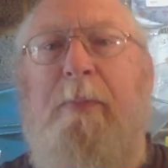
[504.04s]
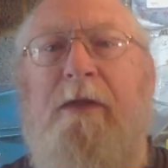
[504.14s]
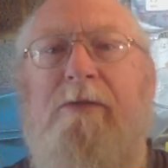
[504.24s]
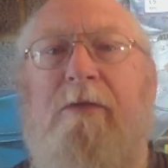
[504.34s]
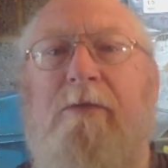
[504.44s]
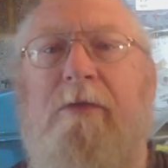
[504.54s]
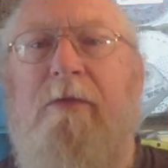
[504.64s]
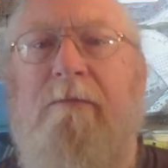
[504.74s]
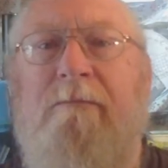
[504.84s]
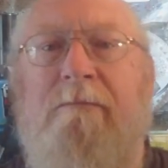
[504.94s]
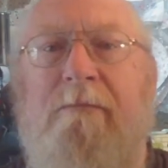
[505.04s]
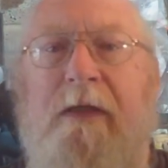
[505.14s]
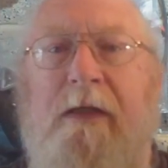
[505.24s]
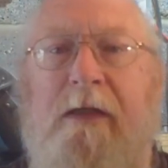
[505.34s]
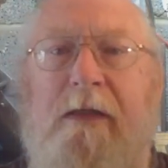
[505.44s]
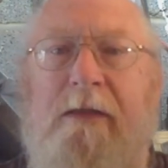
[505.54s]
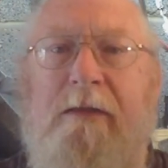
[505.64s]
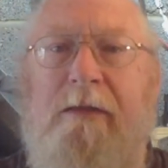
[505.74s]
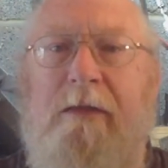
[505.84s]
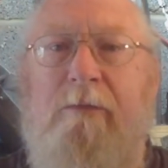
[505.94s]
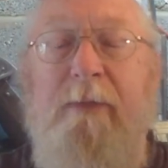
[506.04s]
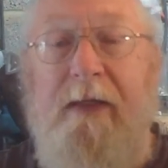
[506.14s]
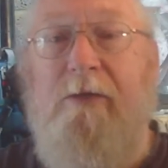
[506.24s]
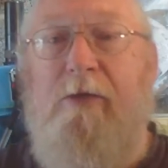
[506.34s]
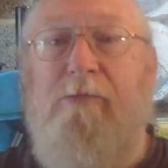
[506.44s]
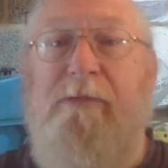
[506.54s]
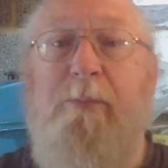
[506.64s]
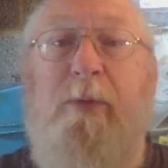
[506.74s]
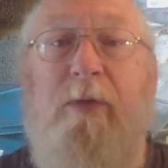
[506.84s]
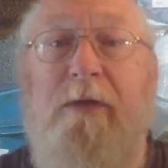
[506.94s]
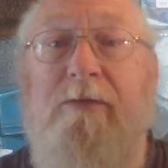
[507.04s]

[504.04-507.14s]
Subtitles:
pass on to them, and we had a good rapport.